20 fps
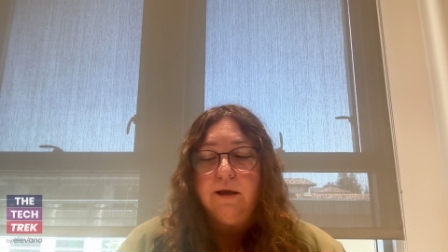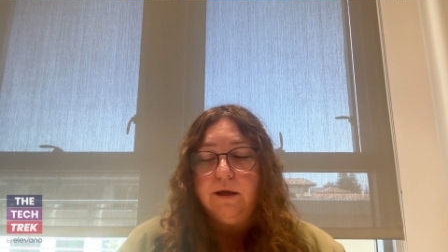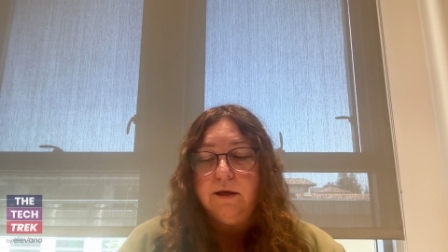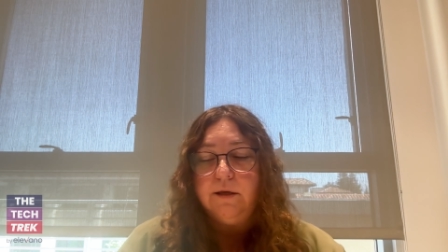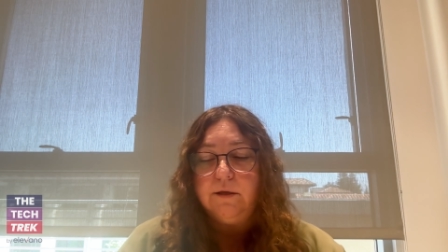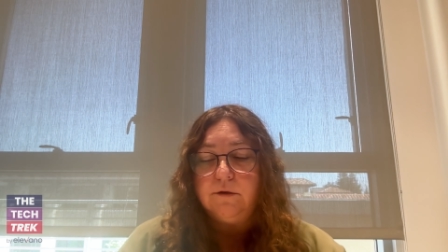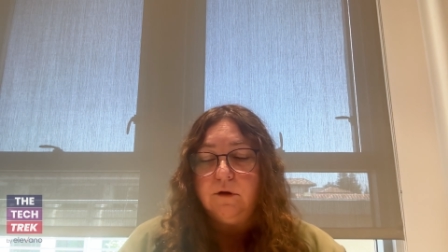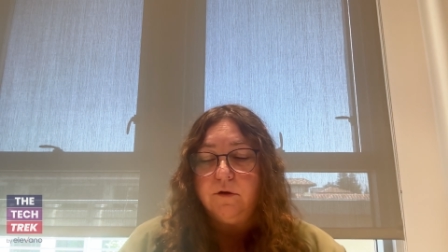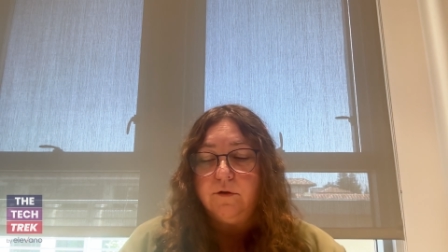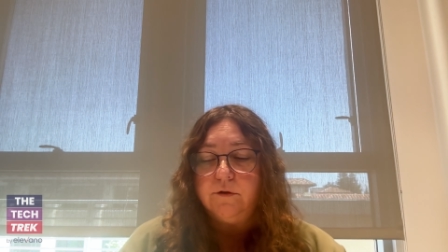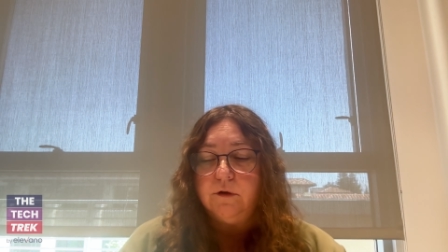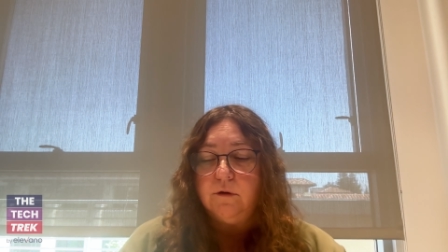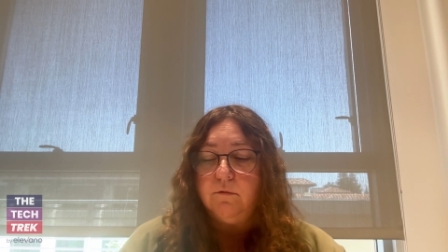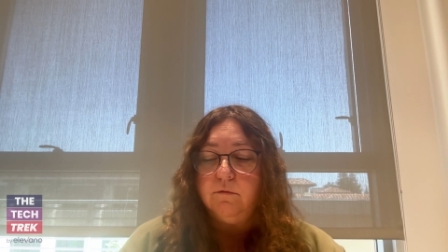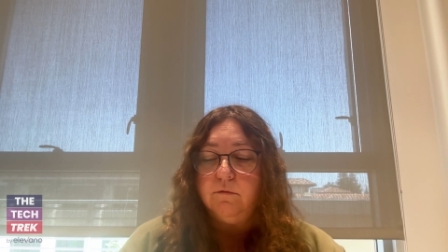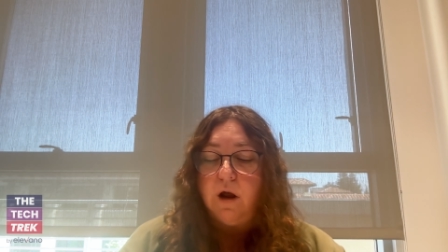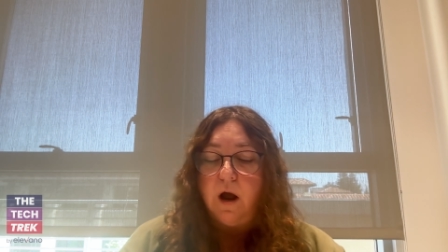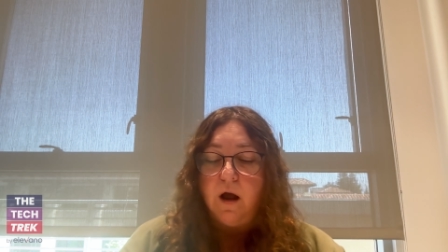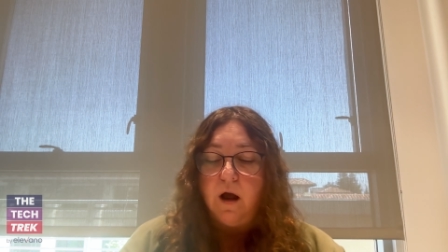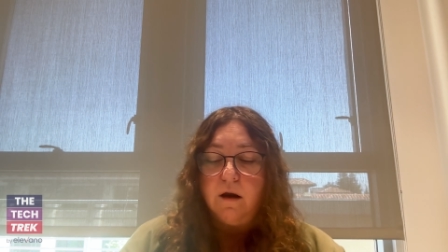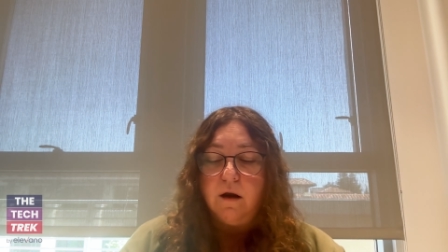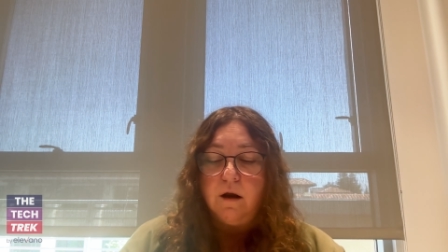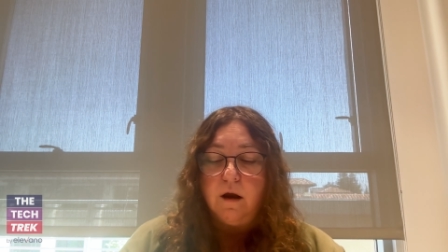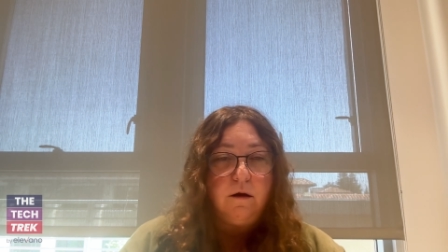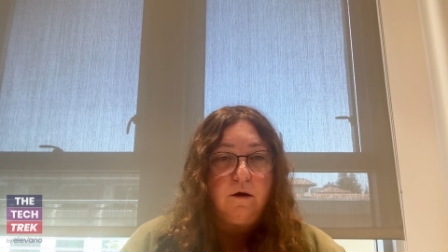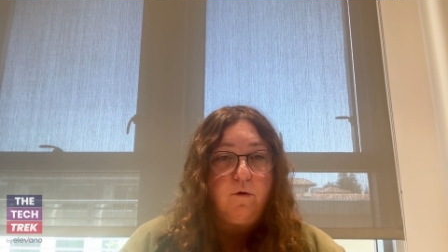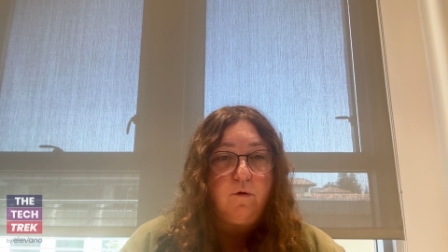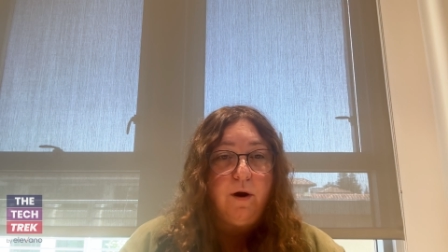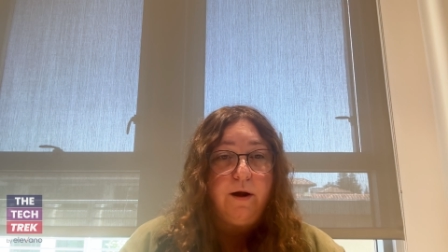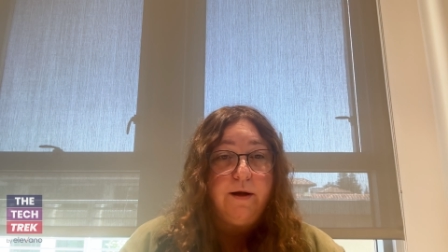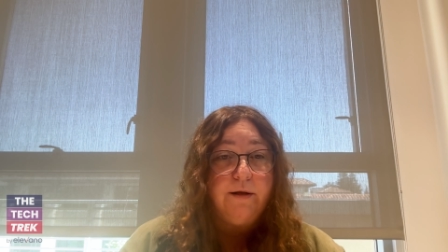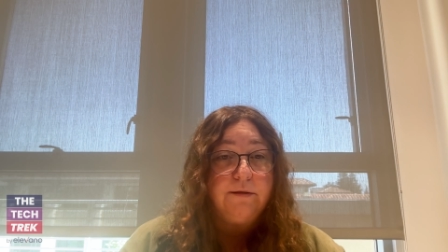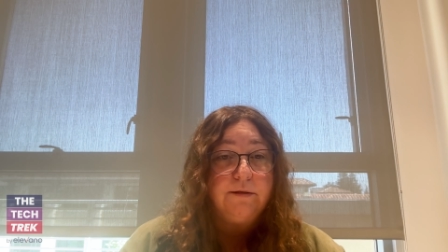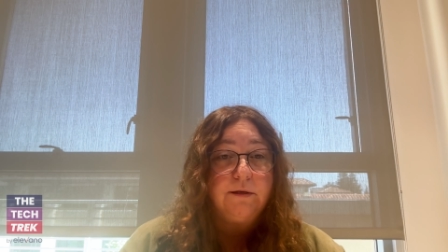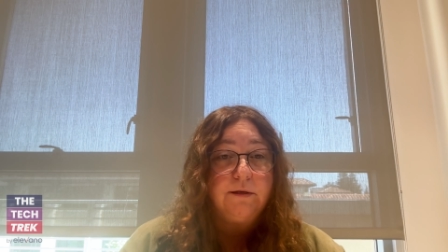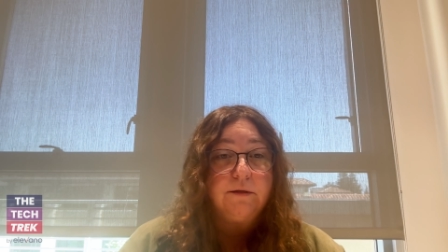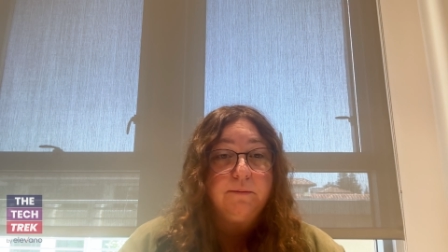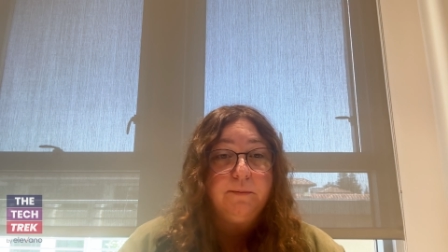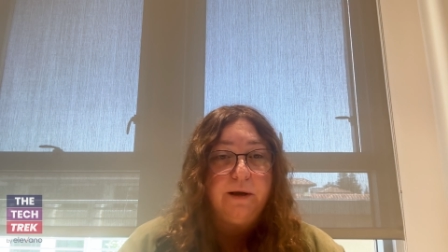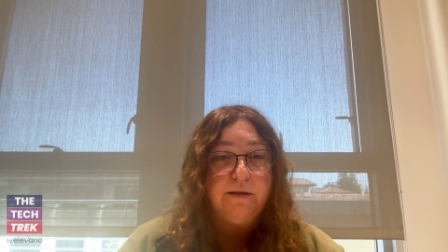It's also not quite as
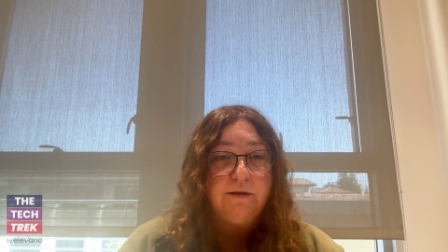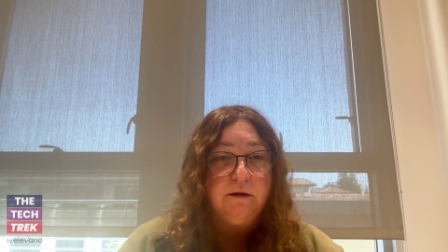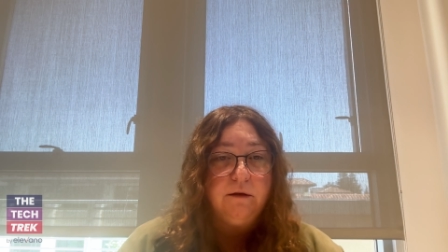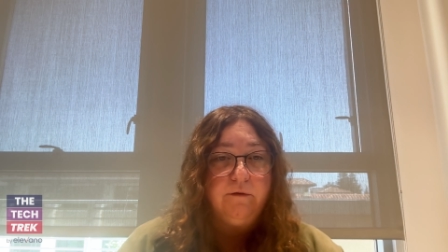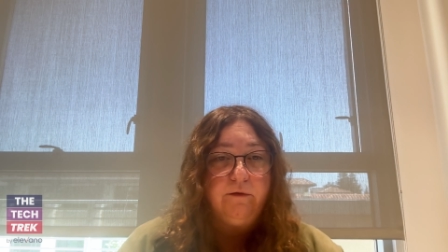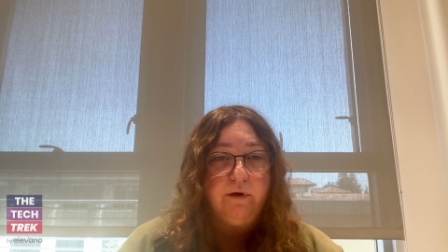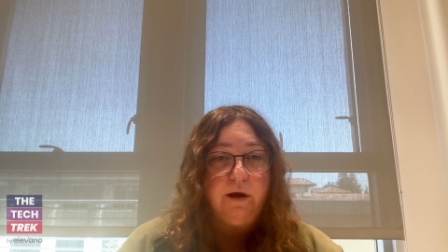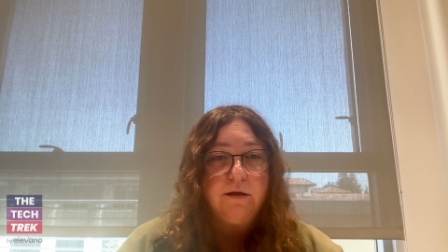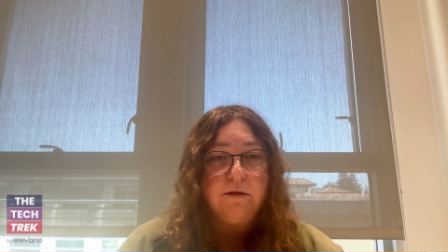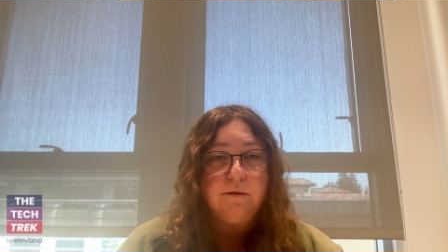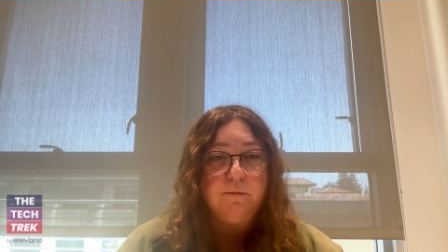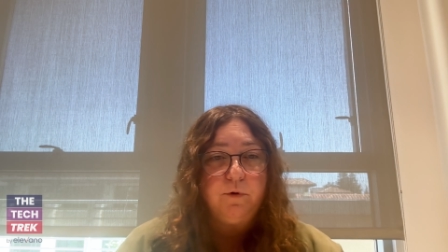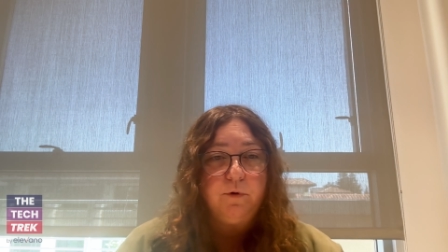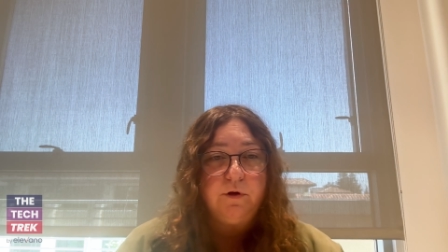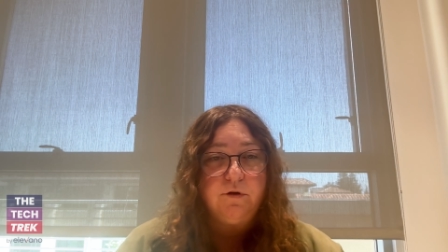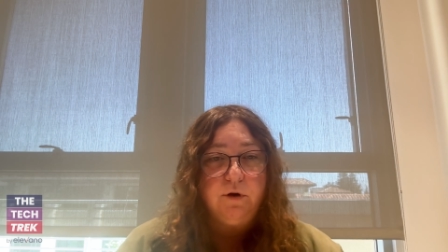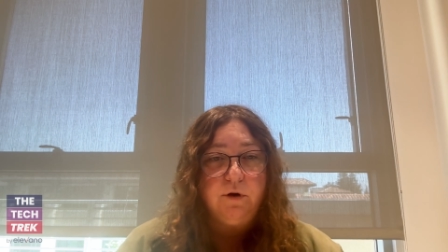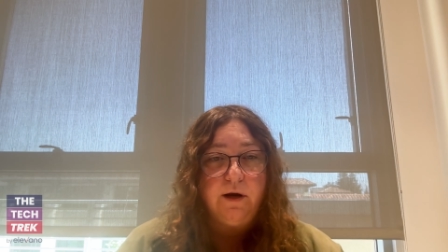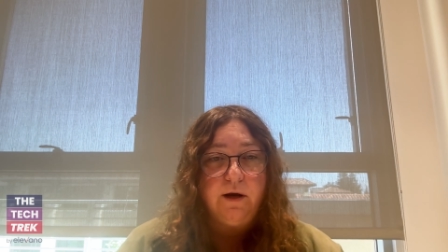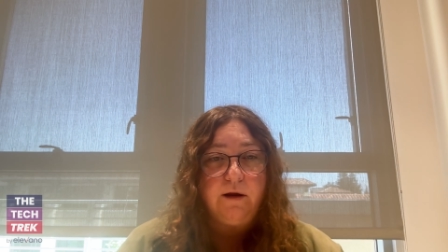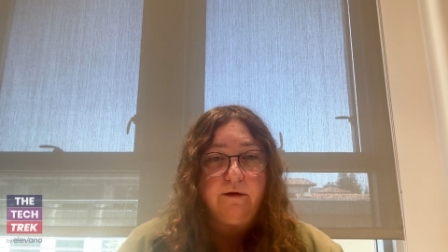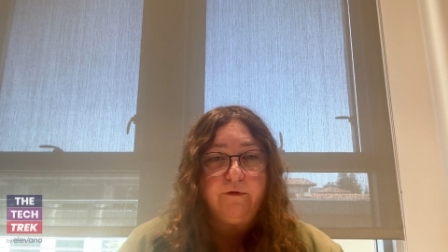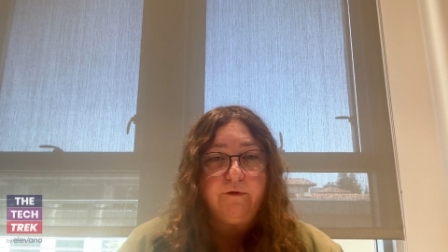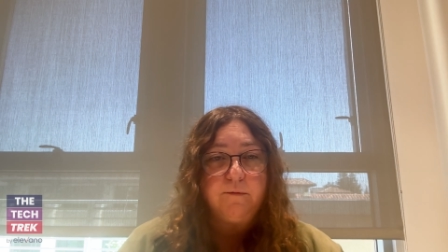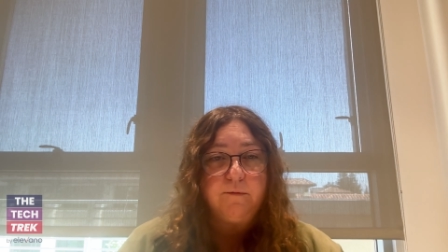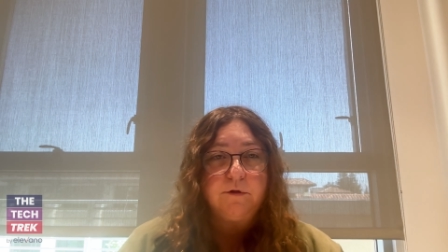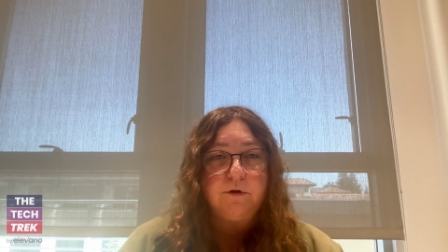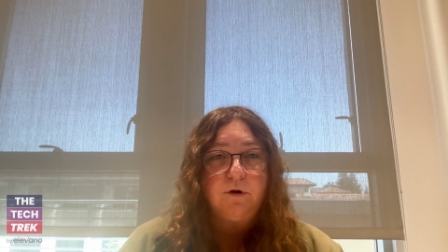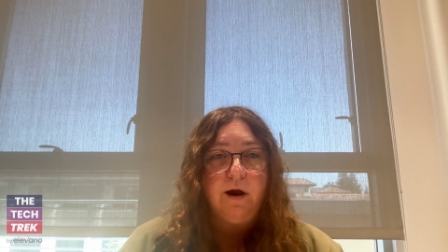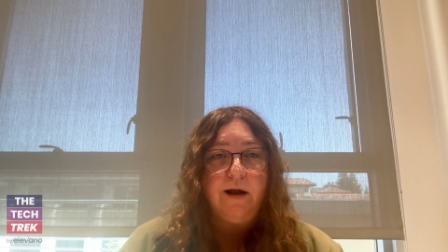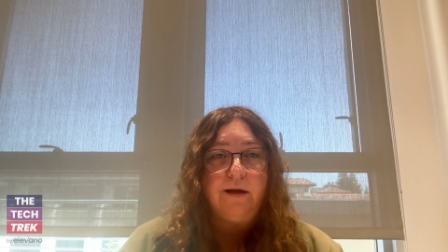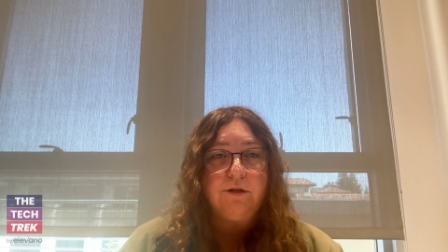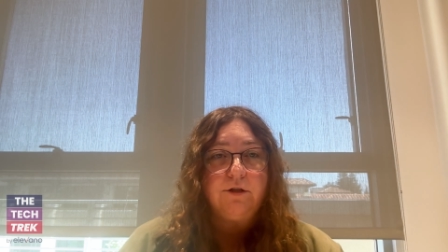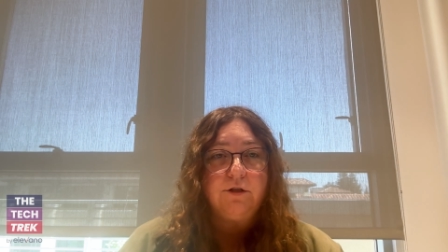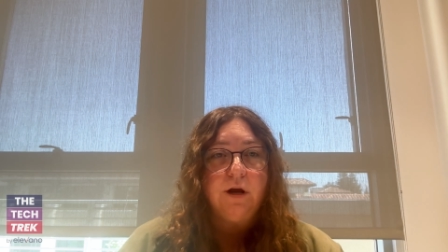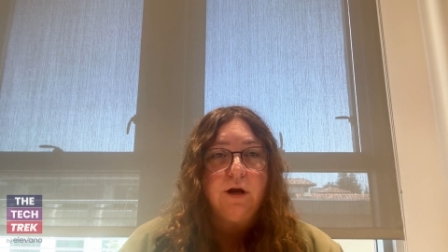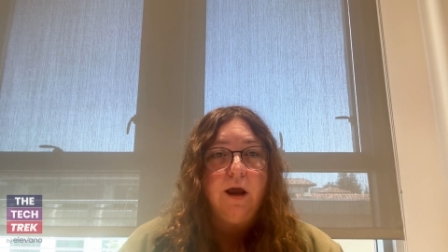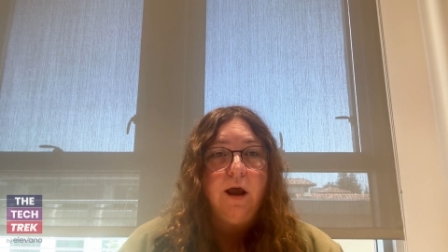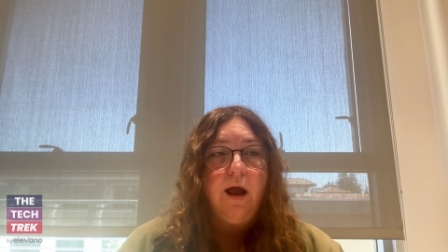expensive as pre-training from scratch,